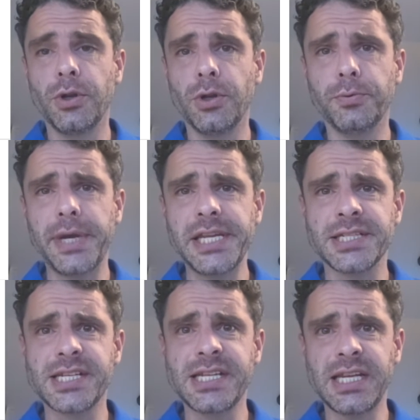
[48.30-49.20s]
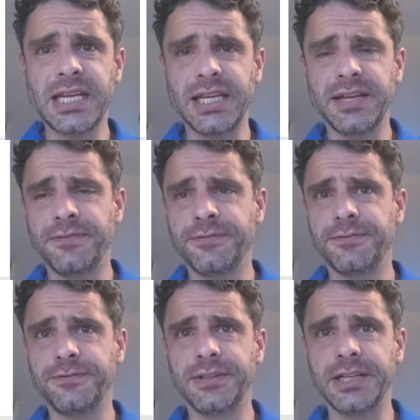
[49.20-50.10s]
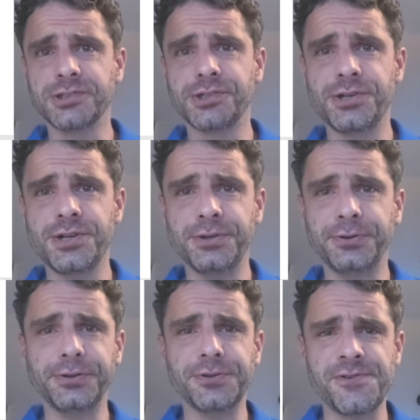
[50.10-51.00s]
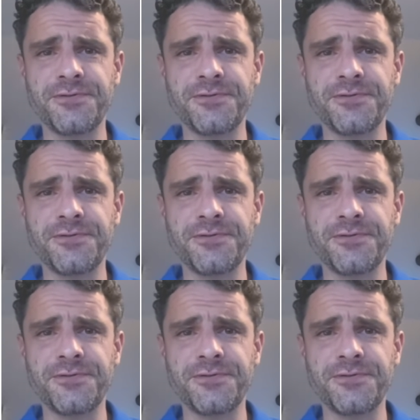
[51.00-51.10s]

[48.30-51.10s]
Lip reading: wait and see if Lecture 2